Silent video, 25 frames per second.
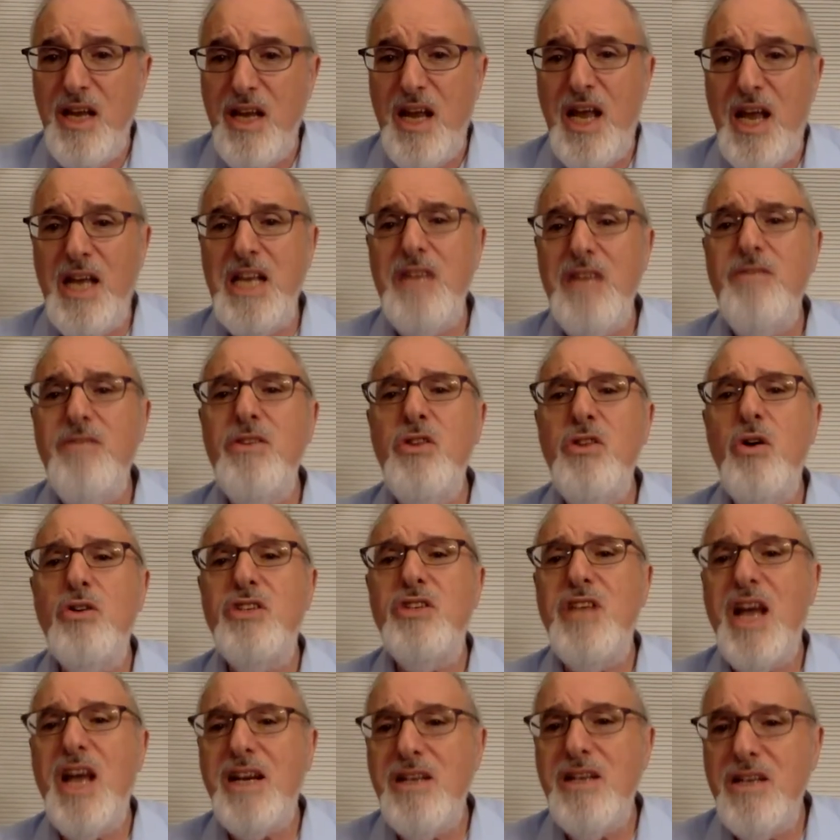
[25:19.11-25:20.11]
And even though
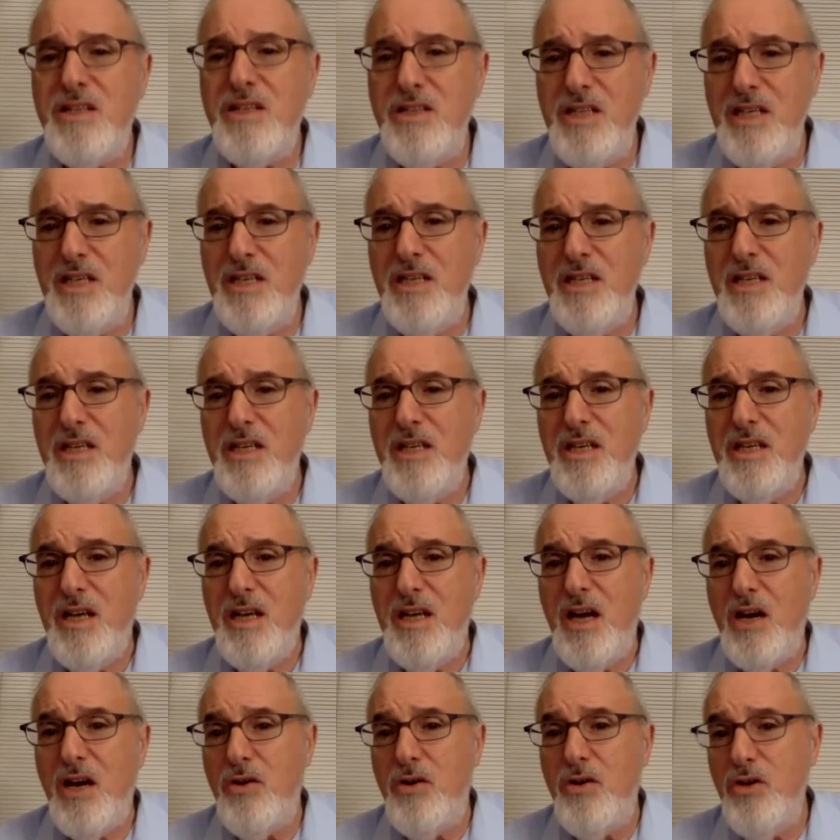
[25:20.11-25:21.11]
technically
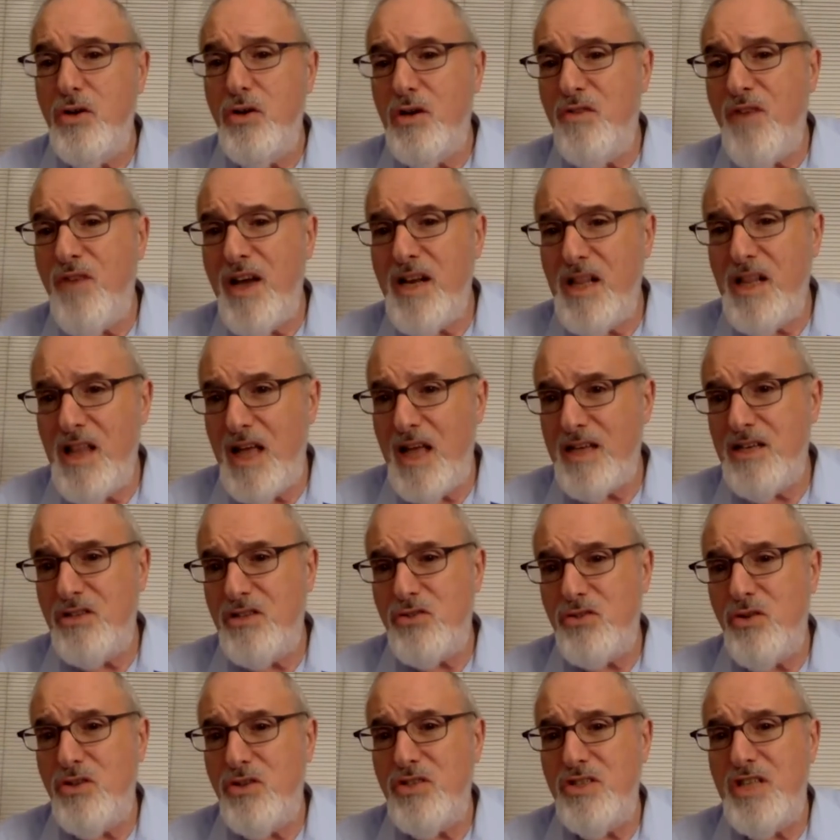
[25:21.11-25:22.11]
you could find halakhic
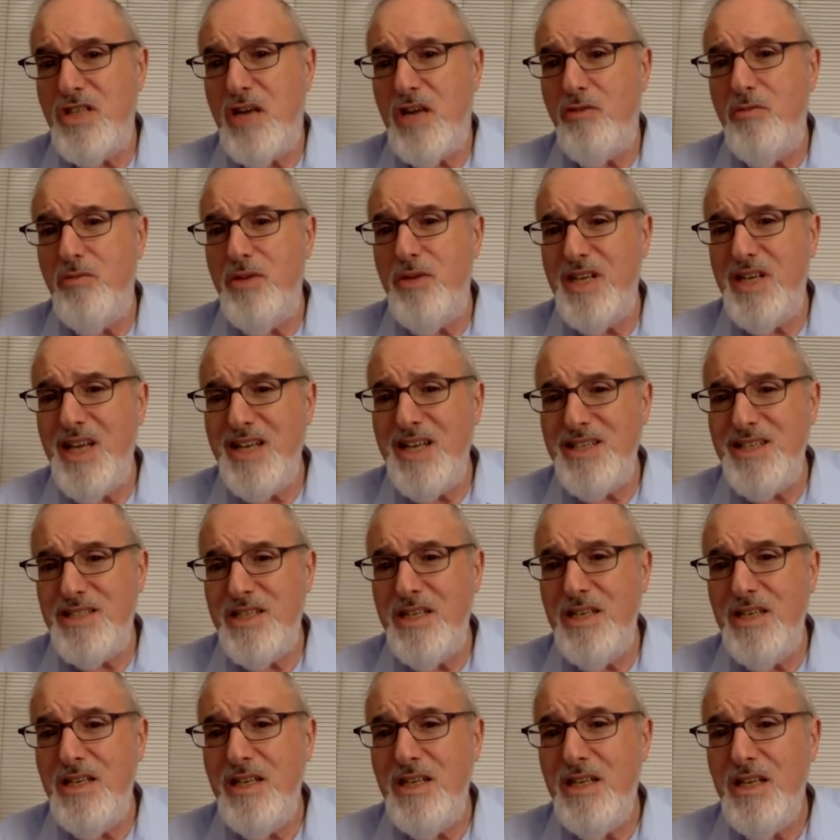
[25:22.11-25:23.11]
sources that would be against
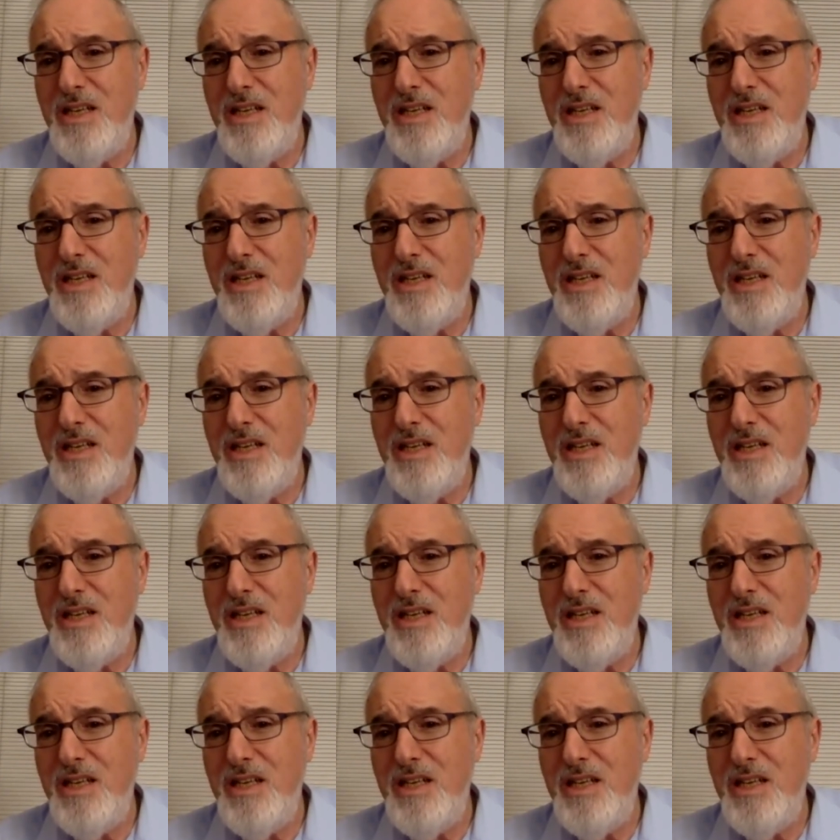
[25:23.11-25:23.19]
it,